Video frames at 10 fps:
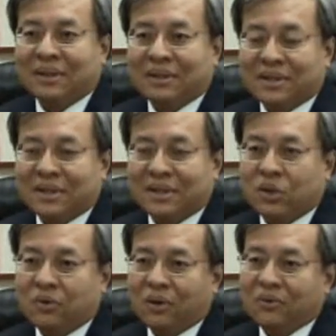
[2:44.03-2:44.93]
That
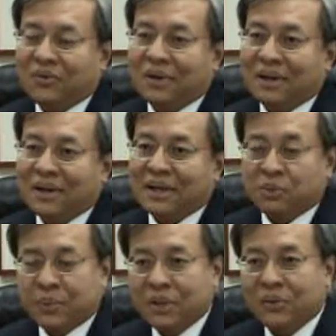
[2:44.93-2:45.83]
sort of
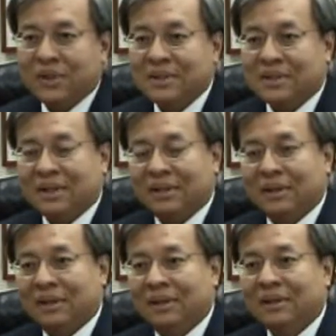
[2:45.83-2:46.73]
experience and